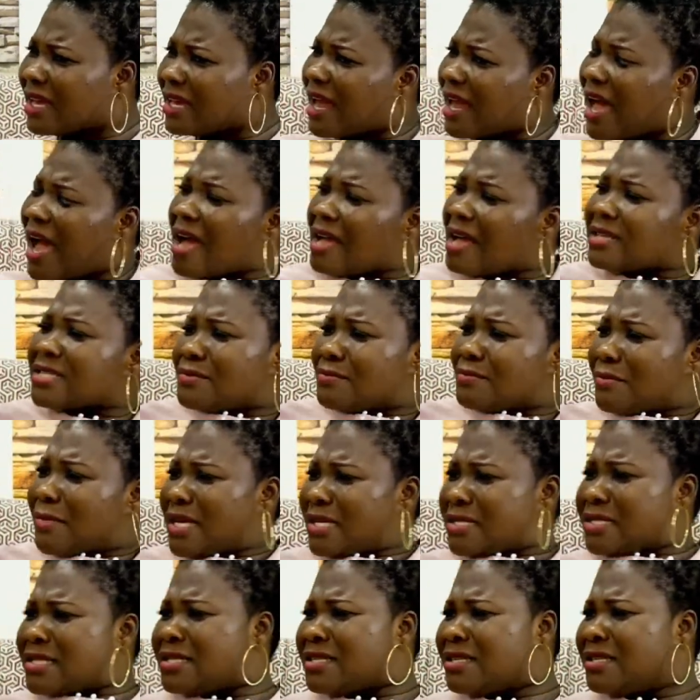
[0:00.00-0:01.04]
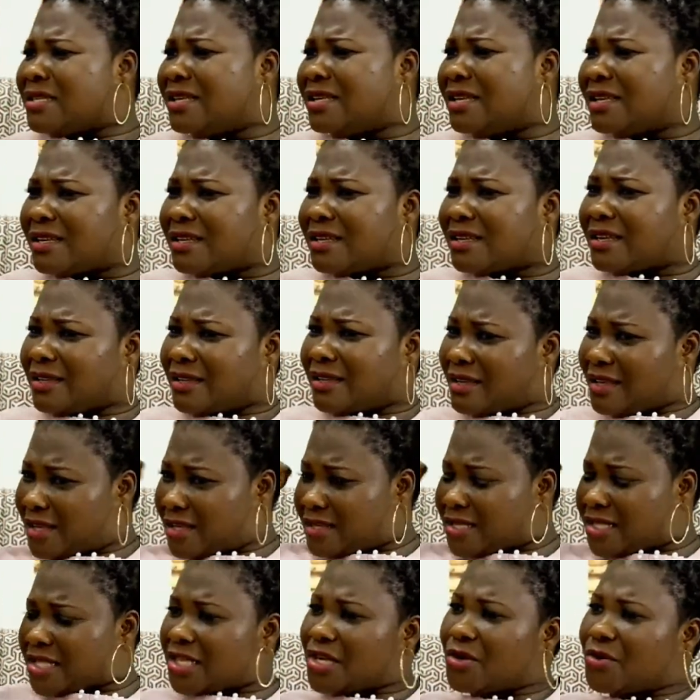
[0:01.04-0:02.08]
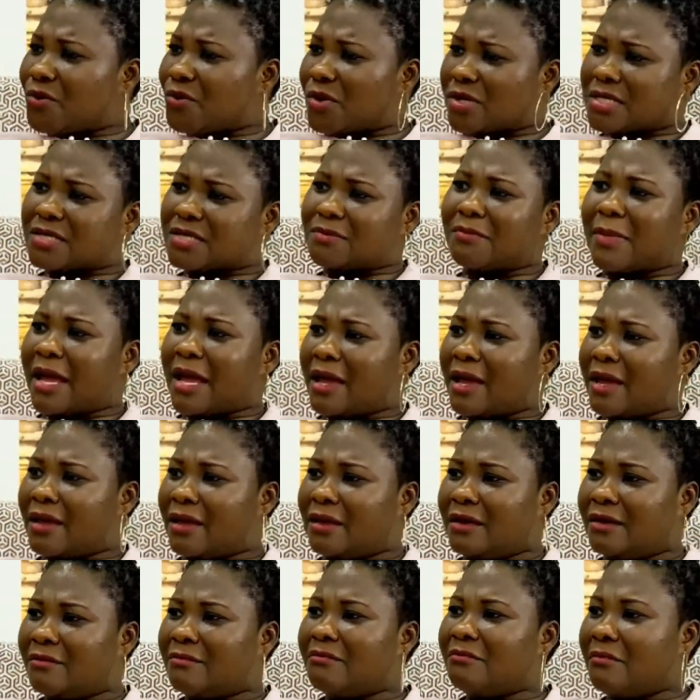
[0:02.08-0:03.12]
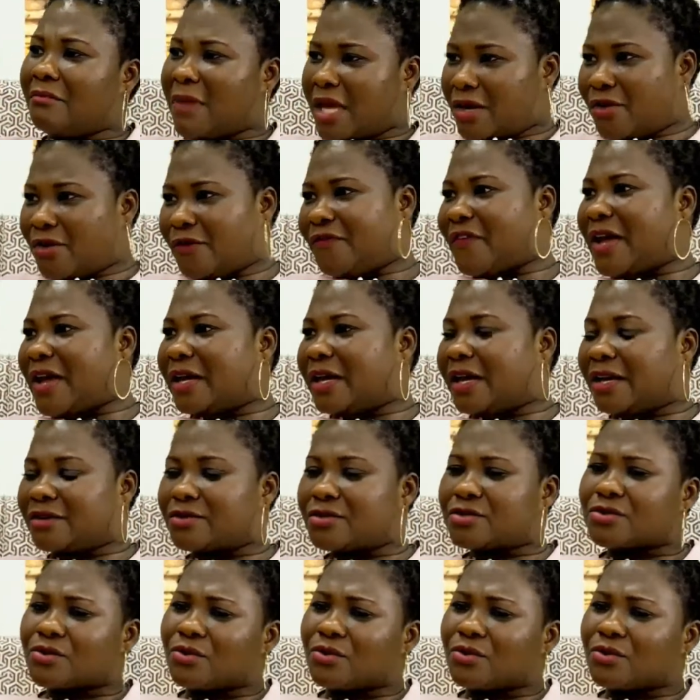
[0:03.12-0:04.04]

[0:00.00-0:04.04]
Then I asked Mercy. She was my maid of honor.